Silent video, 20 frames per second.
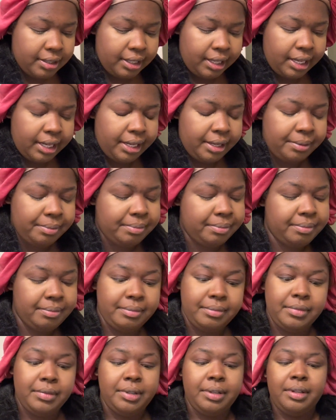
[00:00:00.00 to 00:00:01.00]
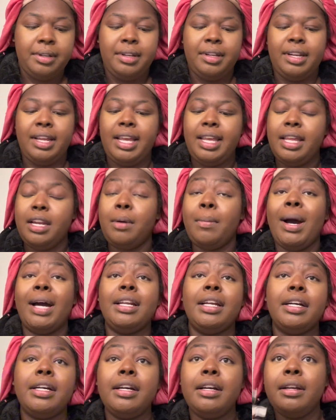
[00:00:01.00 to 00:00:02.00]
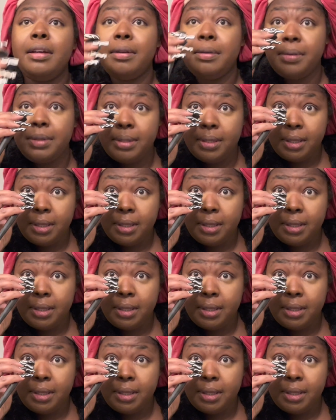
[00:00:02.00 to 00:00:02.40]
Like, they get on my nerves,